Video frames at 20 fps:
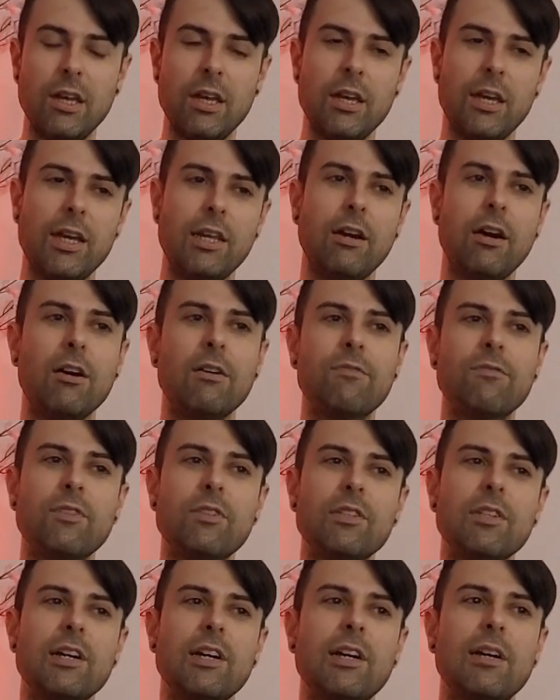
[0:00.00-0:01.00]
And
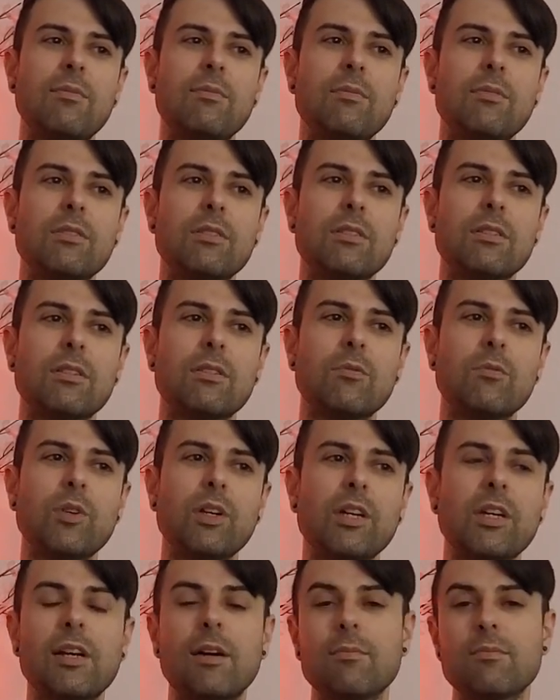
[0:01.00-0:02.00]
oftentimes, when
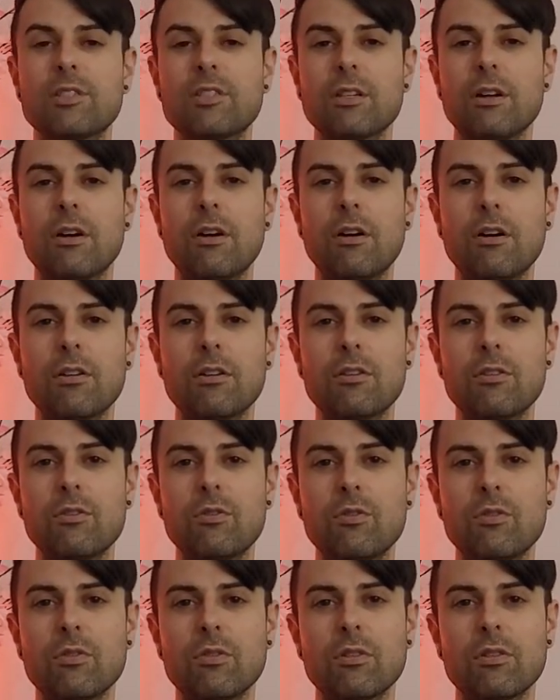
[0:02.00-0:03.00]
it comes to
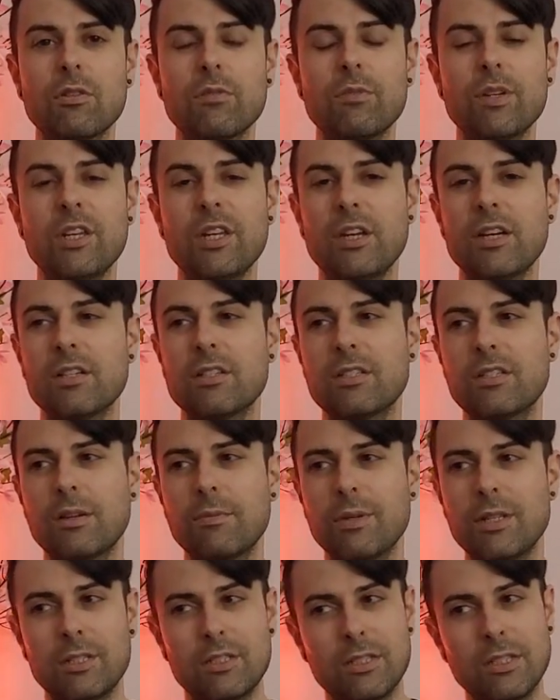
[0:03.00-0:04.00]
hardcore
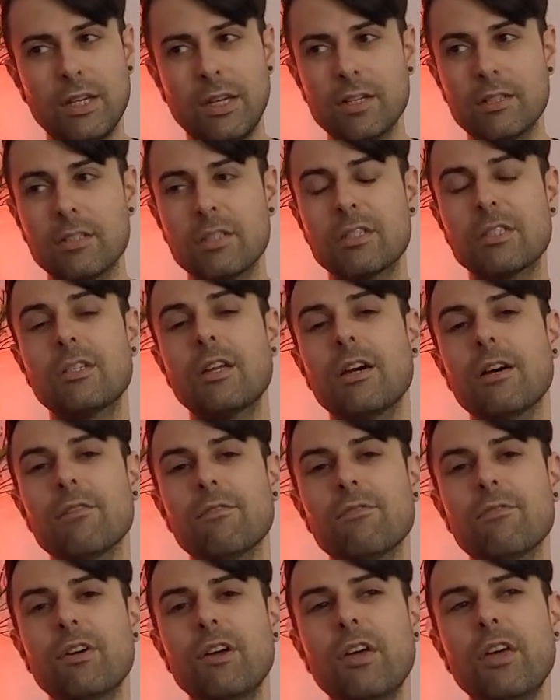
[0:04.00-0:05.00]
BDSM and sex stuff,